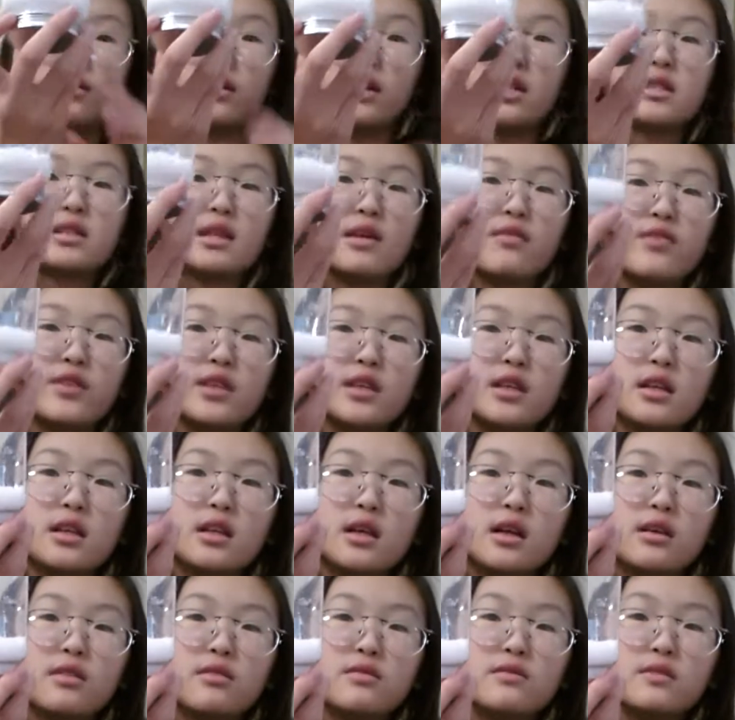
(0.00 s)
Yeah, that's
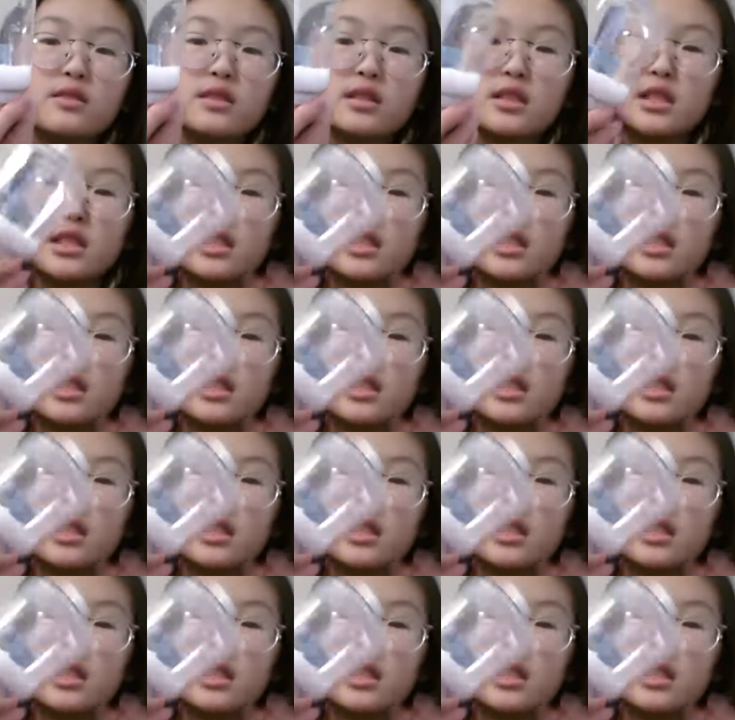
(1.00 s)
definitely enough.